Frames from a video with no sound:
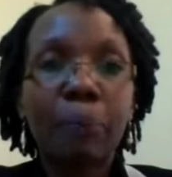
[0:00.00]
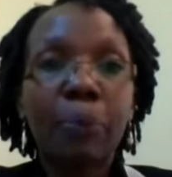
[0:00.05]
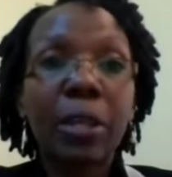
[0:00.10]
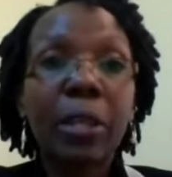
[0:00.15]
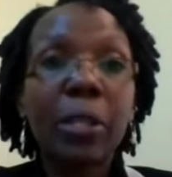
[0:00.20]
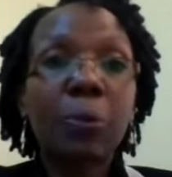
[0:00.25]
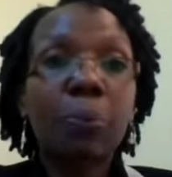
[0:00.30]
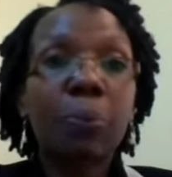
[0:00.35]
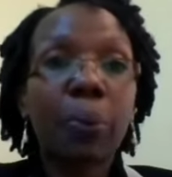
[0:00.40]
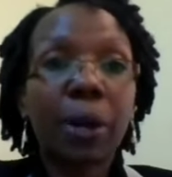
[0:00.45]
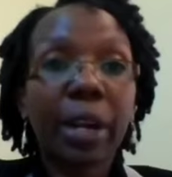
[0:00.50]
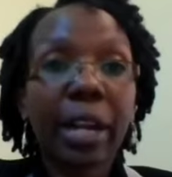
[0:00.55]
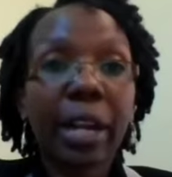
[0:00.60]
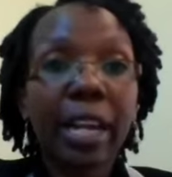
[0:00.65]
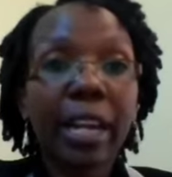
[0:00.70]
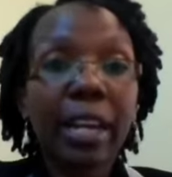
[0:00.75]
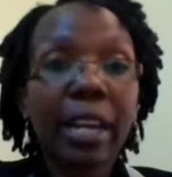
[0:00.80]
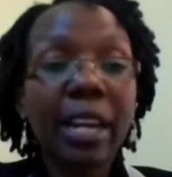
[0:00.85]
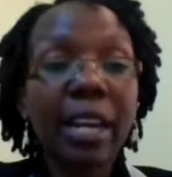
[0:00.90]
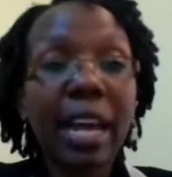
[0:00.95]
They
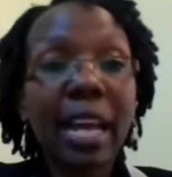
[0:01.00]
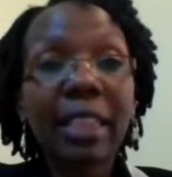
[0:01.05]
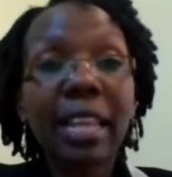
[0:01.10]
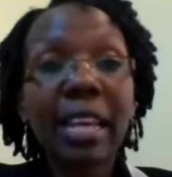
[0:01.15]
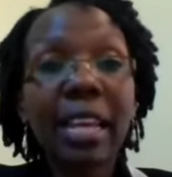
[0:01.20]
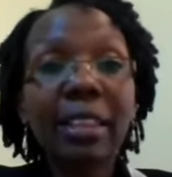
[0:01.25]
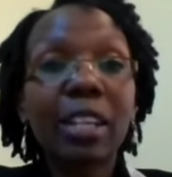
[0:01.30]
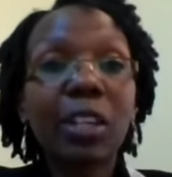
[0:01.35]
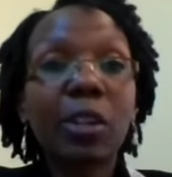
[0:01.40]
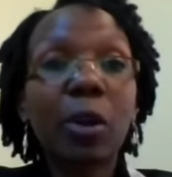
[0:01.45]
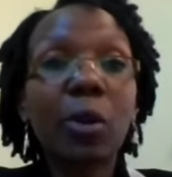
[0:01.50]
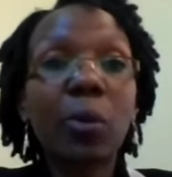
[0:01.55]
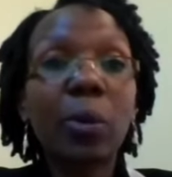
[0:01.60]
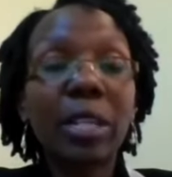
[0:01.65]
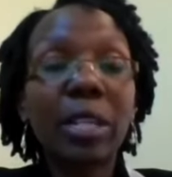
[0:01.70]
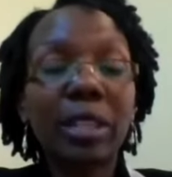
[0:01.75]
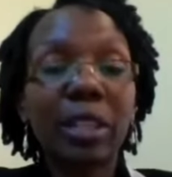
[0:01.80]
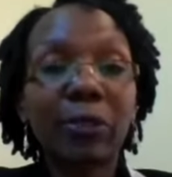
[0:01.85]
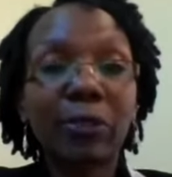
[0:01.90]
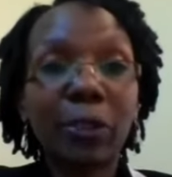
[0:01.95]
spray and then they
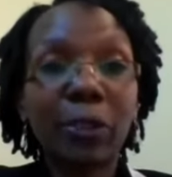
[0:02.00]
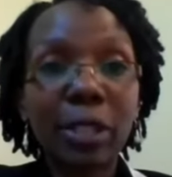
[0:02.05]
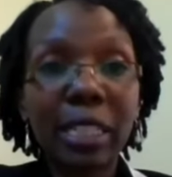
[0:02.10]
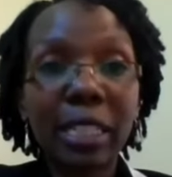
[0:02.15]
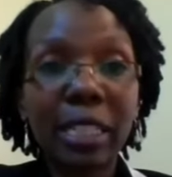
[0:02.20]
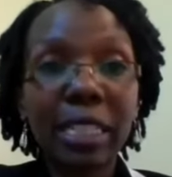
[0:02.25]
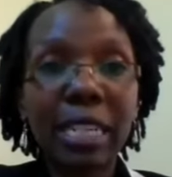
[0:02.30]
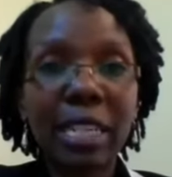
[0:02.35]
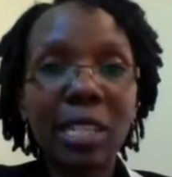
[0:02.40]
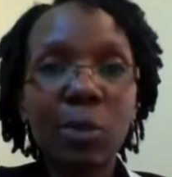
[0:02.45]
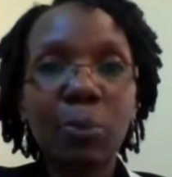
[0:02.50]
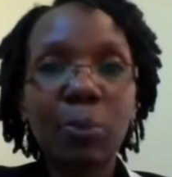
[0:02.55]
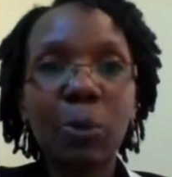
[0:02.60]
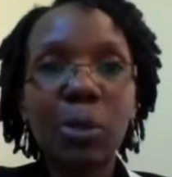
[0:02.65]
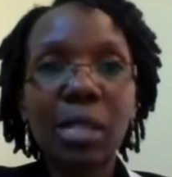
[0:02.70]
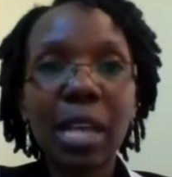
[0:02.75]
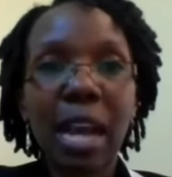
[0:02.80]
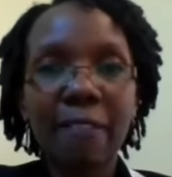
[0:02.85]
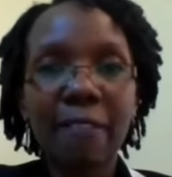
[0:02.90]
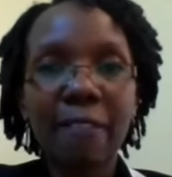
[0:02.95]
don't wait the 14 days
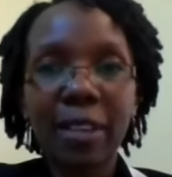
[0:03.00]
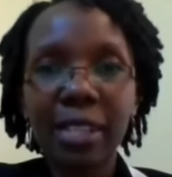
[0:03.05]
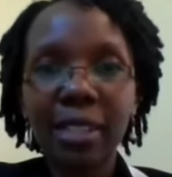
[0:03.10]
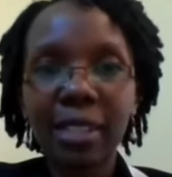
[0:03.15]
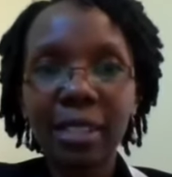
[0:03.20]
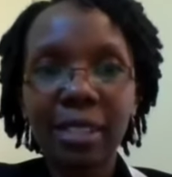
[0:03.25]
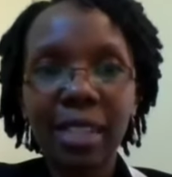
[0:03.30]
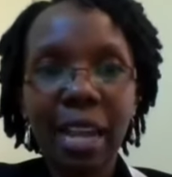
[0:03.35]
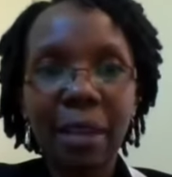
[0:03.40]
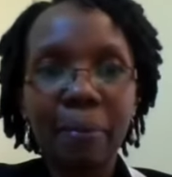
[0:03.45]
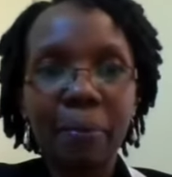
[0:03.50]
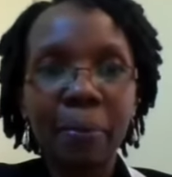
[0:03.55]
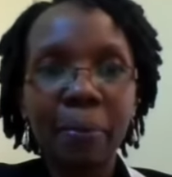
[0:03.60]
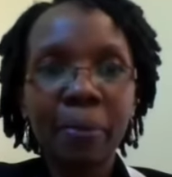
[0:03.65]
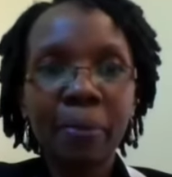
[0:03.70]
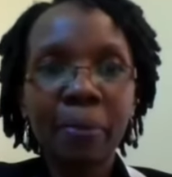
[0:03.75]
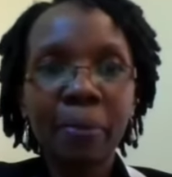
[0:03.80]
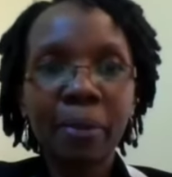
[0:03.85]
post-harvest time.